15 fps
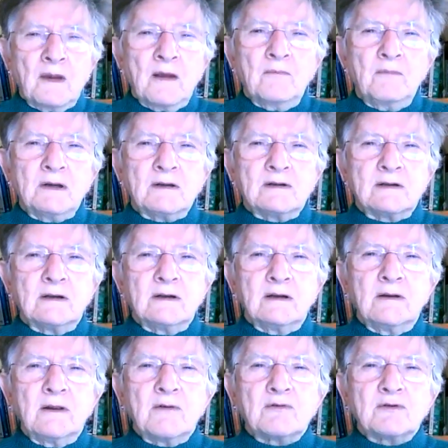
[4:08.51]
but
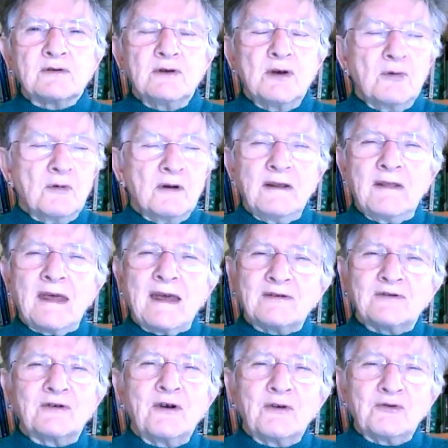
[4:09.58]
there was nobody there
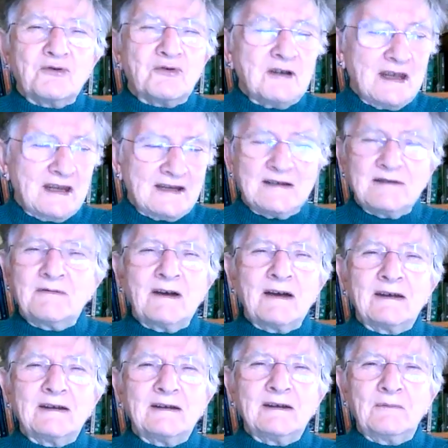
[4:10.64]
to contradict if
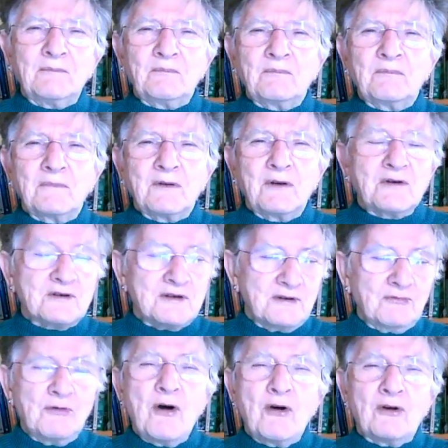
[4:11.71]
I got it
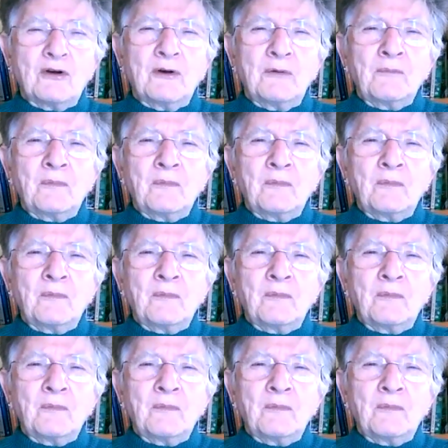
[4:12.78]
wrong.